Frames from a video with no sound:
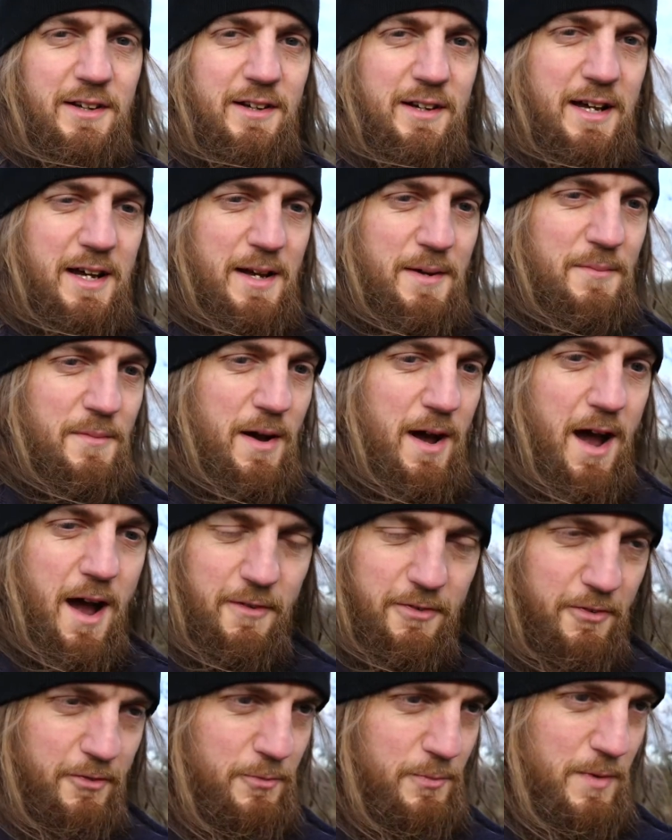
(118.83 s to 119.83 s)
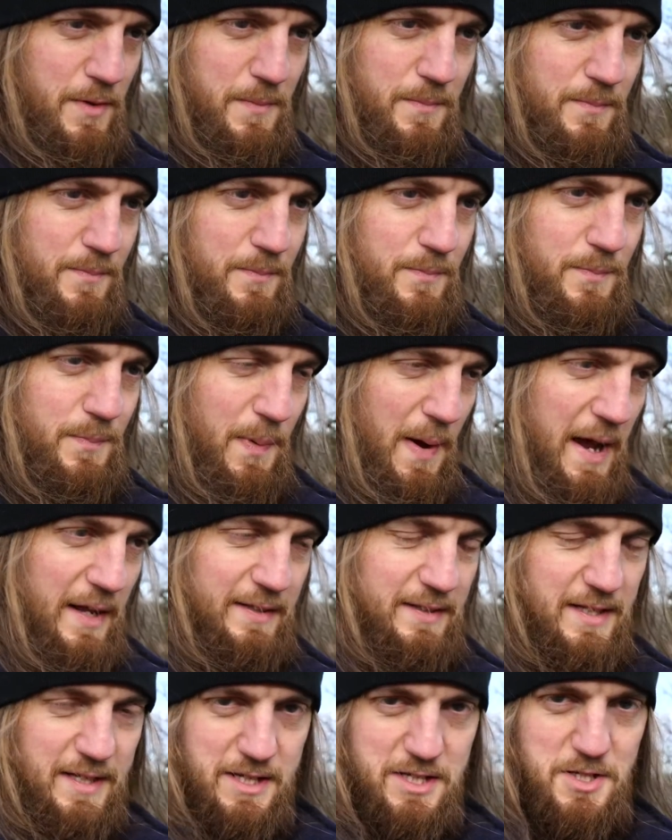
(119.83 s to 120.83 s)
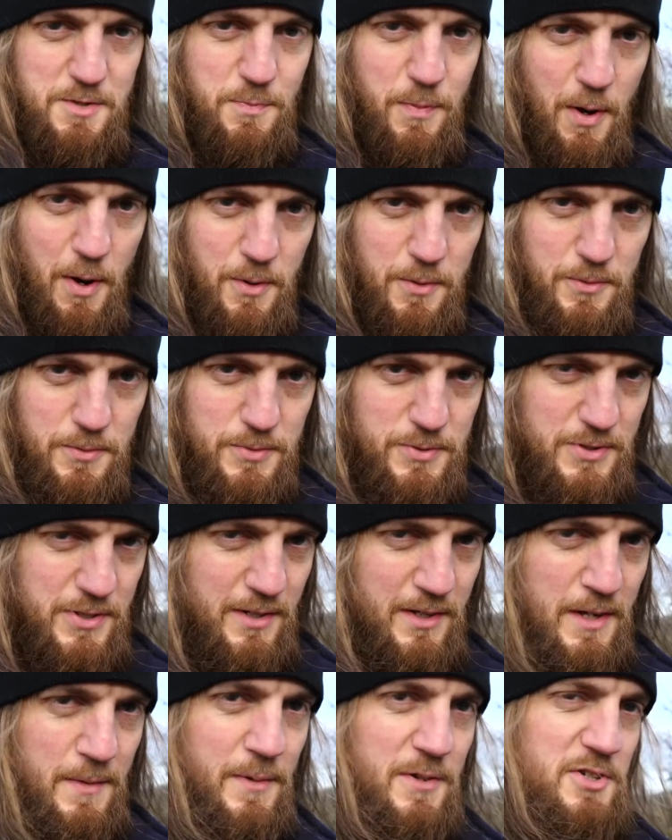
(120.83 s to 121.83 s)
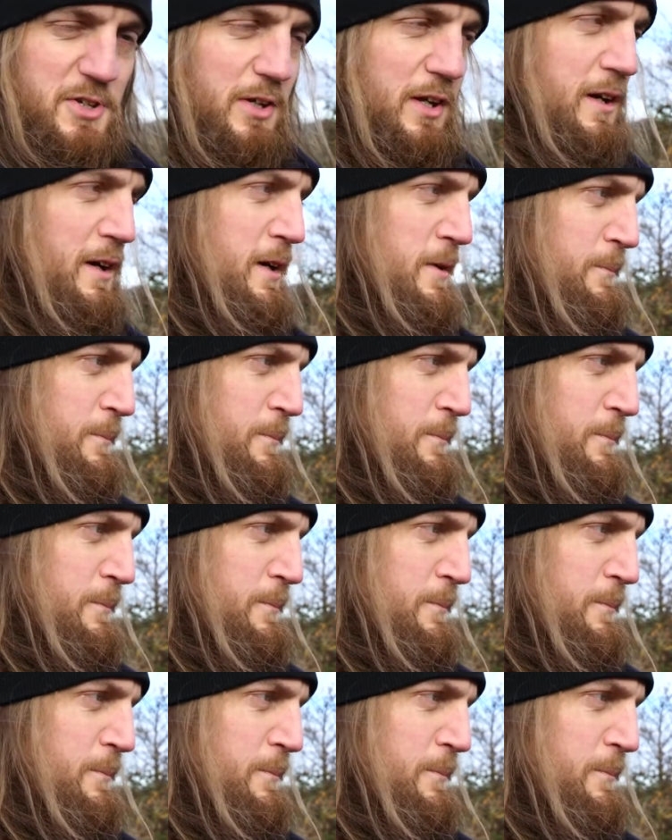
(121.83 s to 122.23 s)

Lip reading: half of them are badly exposed, but it's like,